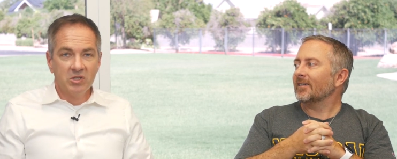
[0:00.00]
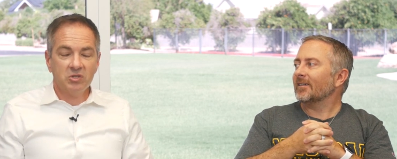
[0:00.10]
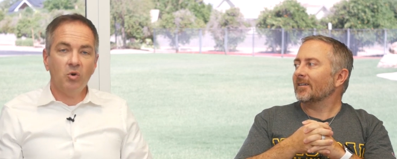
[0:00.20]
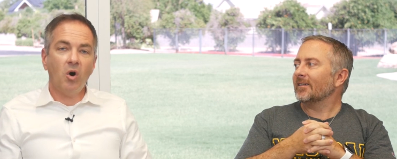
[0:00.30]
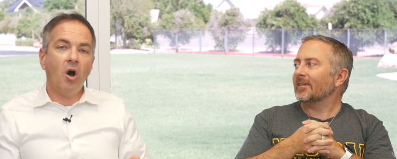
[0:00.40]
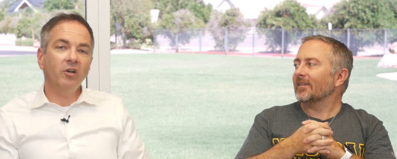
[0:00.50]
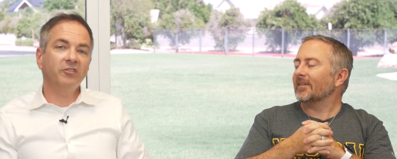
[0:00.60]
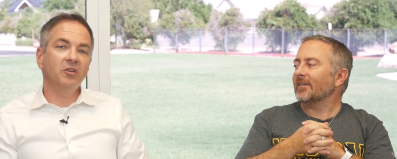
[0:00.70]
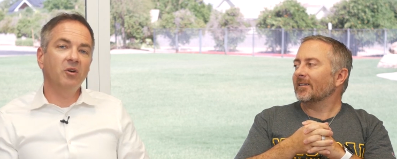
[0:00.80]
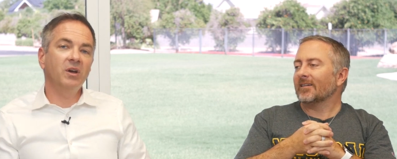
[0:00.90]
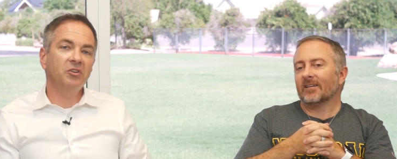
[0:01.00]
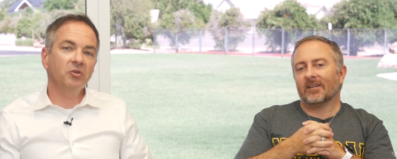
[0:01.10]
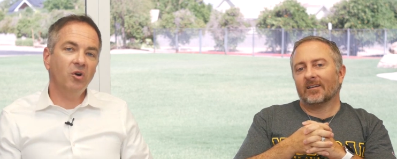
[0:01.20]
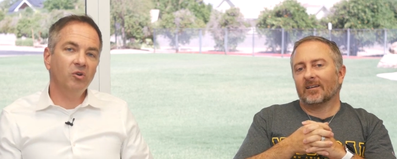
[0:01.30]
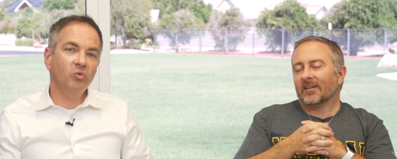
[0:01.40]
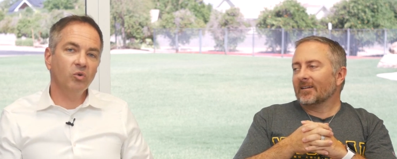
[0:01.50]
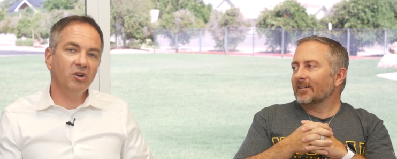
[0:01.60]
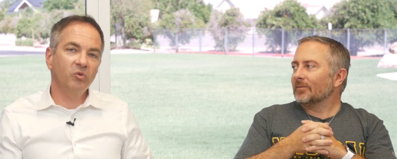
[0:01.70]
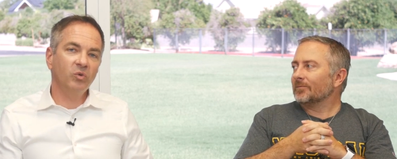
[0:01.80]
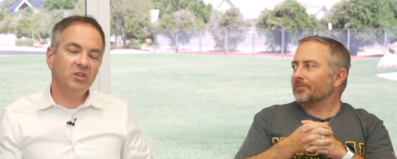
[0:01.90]
Speaker 1: So also in your own
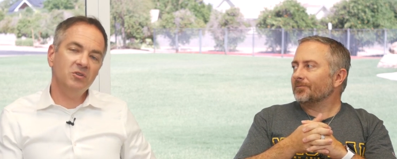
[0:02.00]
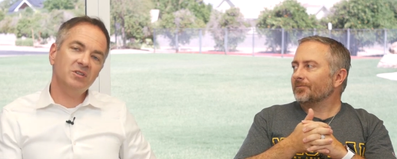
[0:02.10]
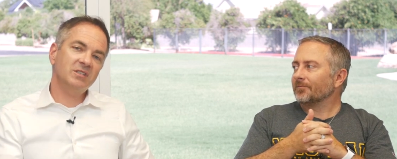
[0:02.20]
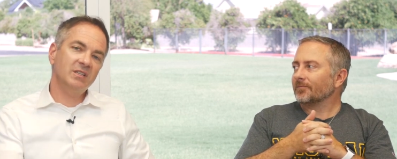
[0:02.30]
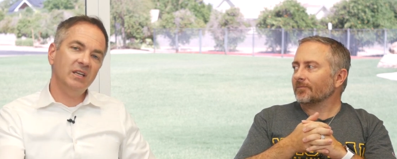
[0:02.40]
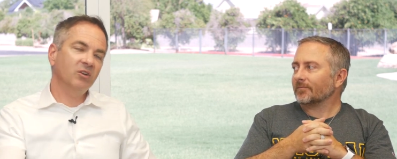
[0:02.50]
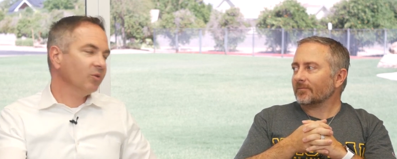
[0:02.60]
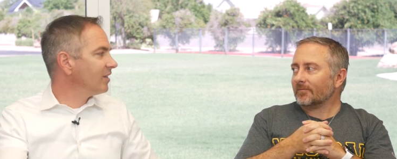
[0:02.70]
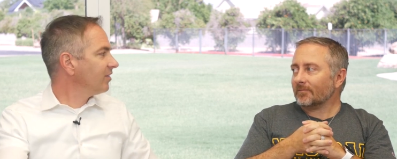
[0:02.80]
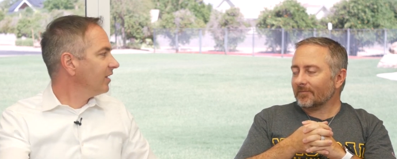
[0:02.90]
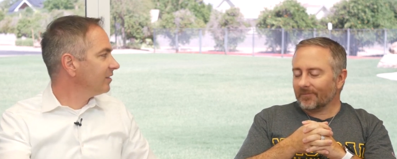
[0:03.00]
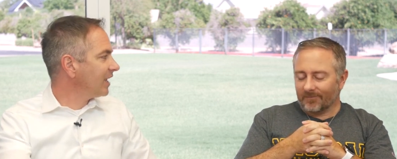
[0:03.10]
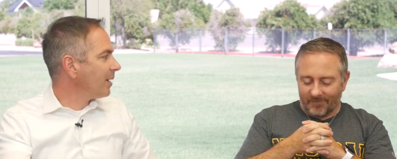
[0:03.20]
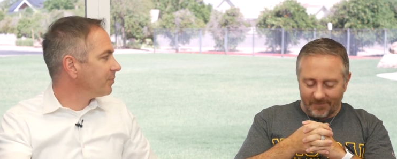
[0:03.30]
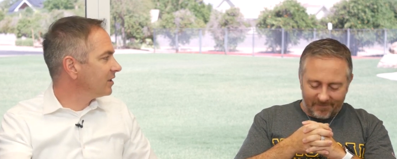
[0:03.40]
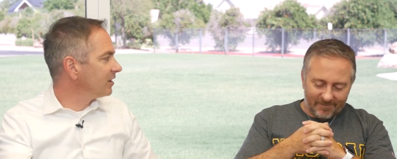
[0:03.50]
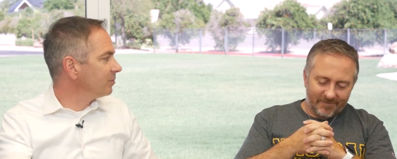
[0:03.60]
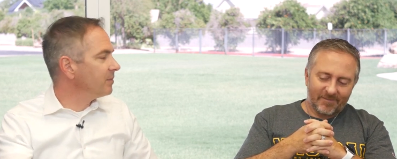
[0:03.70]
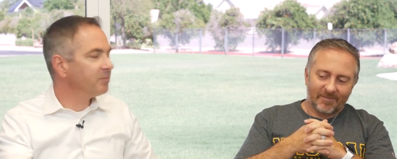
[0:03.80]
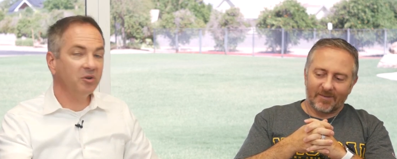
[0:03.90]
world, when you see great things happen to
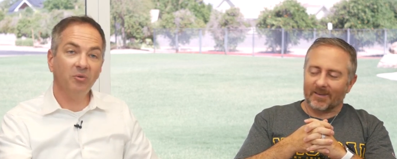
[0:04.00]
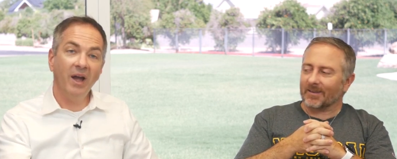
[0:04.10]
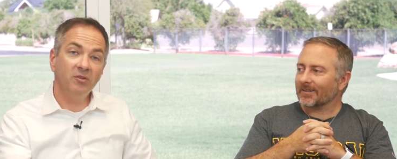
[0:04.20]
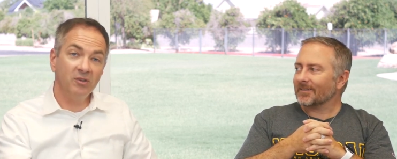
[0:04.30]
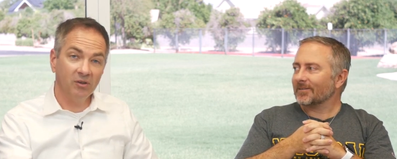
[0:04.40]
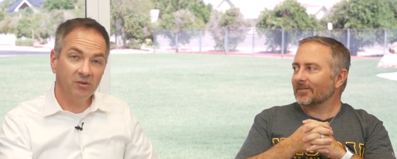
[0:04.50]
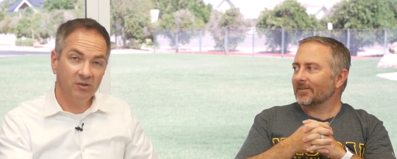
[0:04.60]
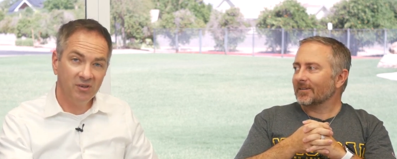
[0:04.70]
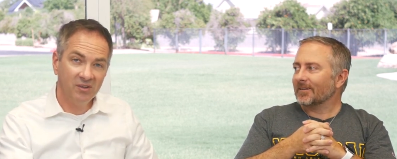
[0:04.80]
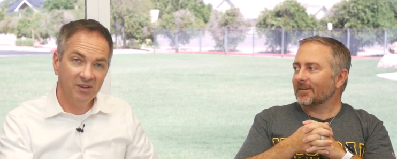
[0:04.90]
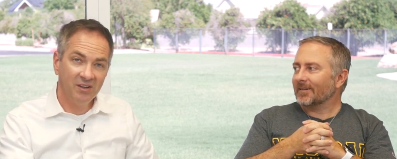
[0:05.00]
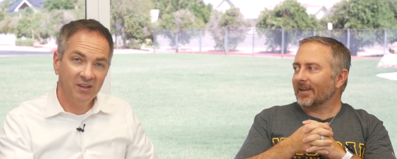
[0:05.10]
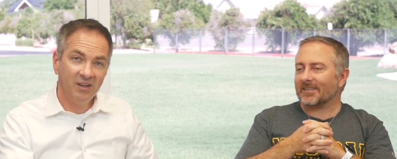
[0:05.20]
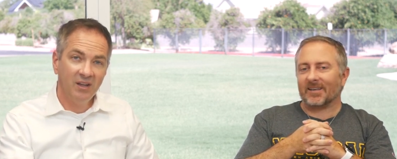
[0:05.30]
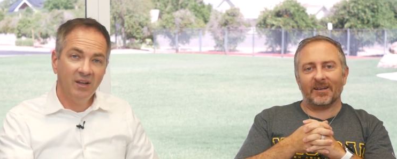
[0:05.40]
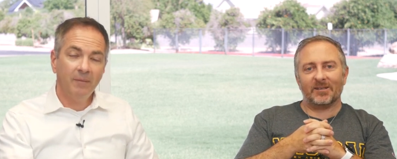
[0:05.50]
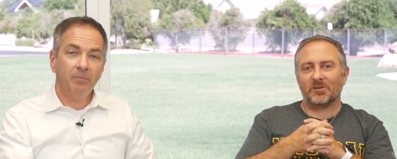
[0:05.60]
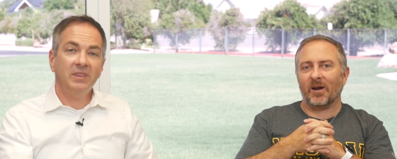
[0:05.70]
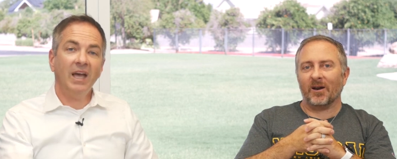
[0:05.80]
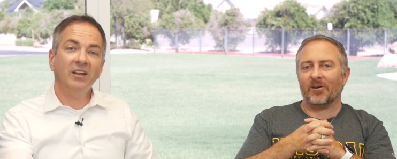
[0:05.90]
the people around you,
Speaker 2: that's got to
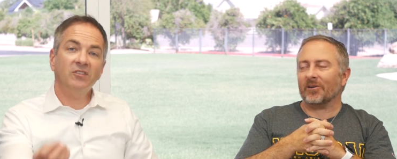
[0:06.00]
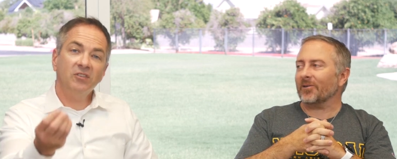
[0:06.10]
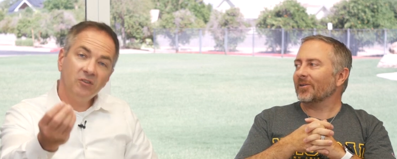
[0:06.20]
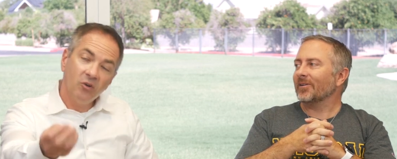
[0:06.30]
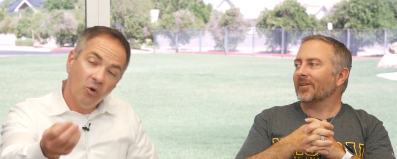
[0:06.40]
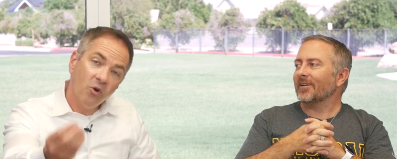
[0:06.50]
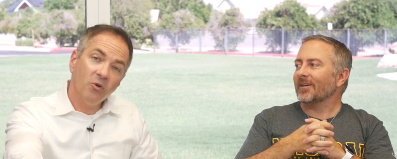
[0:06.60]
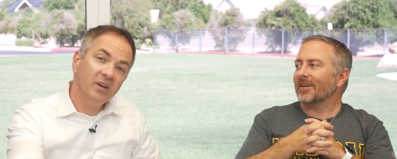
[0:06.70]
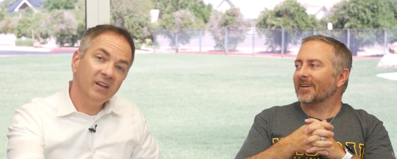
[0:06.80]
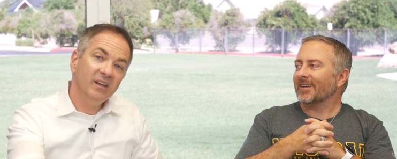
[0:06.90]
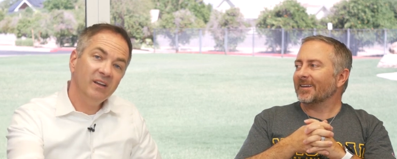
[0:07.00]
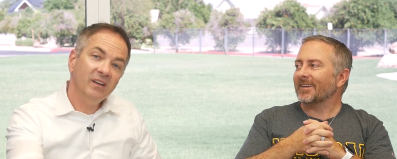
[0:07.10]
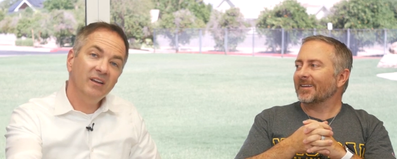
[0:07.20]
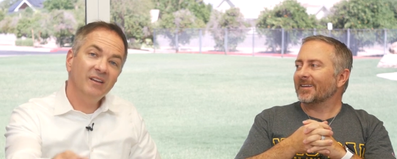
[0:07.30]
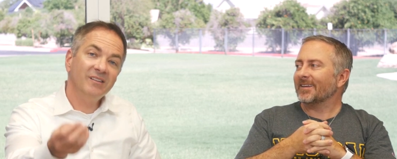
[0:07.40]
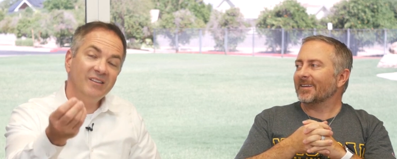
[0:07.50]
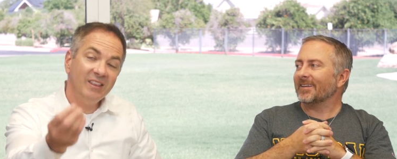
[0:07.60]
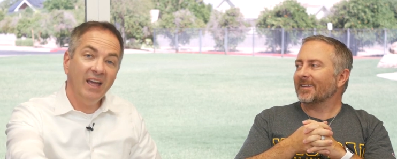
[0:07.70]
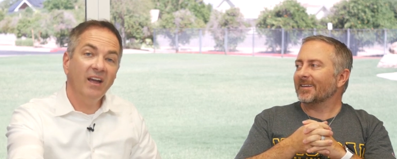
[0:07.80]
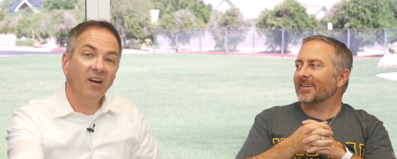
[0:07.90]
inspire that you.
Speaker 1: story
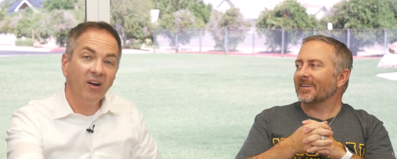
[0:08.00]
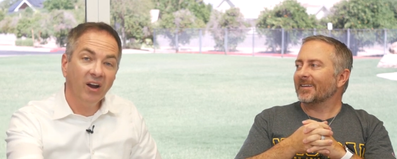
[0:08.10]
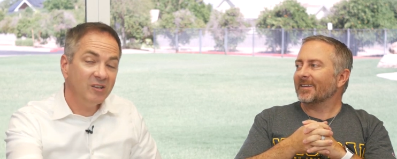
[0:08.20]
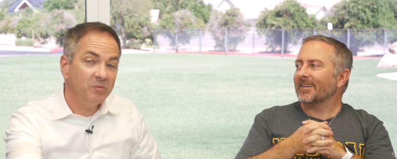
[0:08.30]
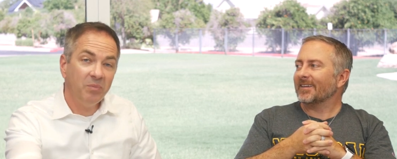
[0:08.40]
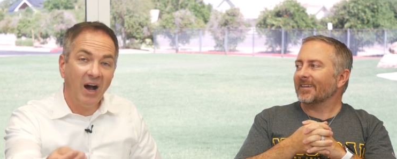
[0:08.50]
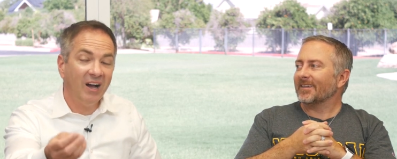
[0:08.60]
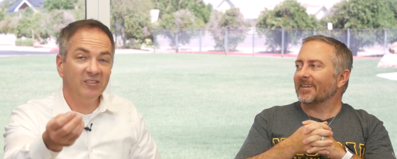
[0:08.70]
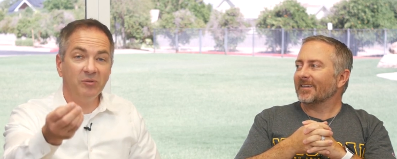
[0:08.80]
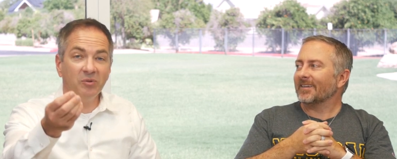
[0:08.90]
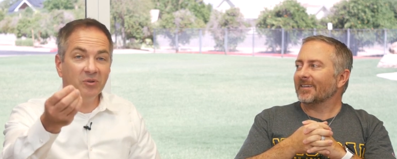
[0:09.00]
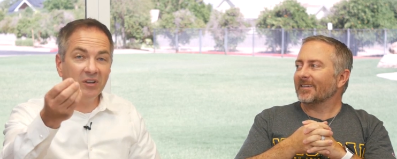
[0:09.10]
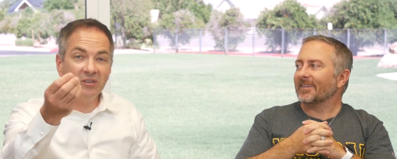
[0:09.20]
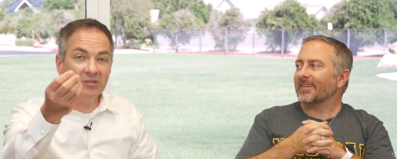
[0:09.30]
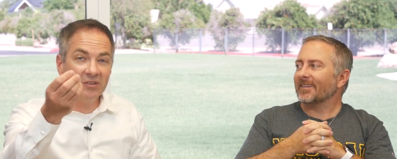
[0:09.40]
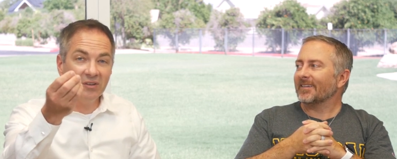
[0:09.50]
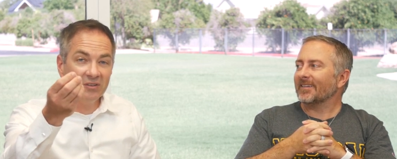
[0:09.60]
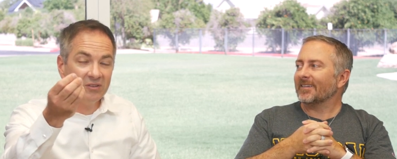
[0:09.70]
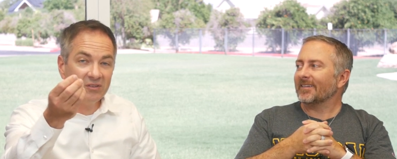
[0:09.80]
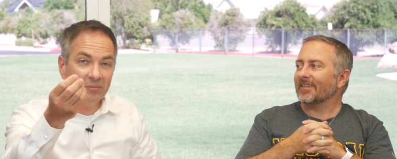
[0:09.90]
is there. It's possible that there's a
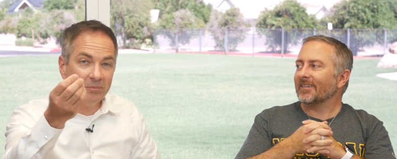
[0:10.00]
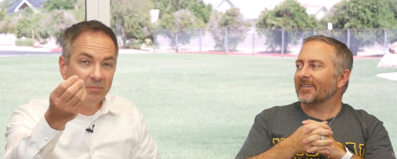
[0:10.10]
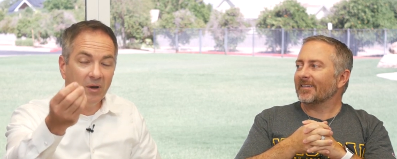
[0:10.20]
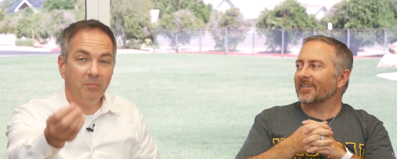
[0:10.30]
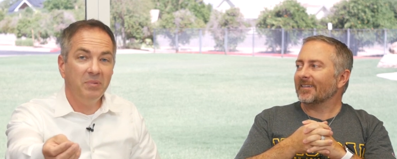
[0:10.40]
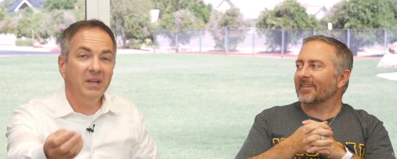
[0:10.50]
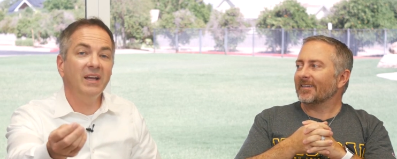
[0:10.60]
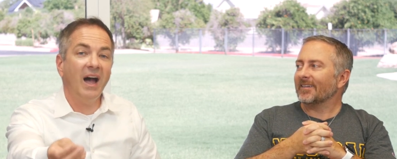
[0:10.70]
there's a, a big